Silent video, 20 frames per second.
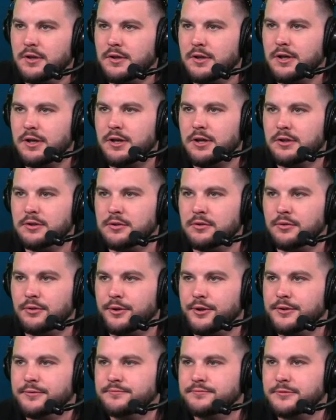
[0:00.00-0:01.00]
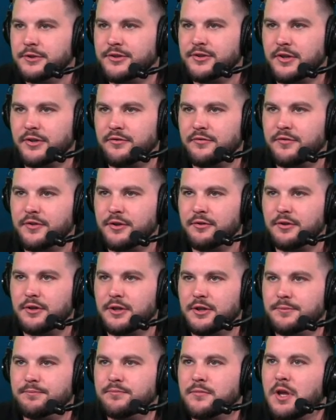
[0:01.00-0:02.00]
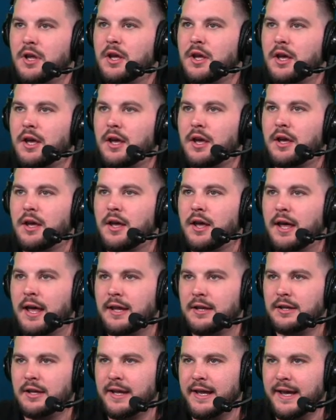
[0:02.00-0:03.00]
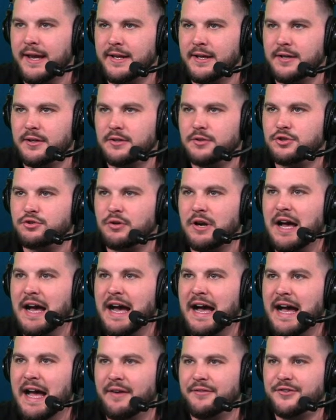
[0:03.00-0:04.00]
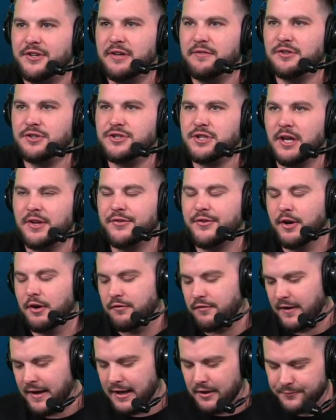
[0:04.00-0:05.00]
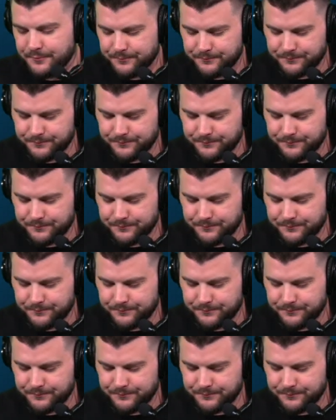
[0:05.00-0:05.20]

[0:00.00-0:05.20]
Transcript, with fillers: Oh, Lord, this doesn't feel good. Atlanta drives. DiVincenzo foul.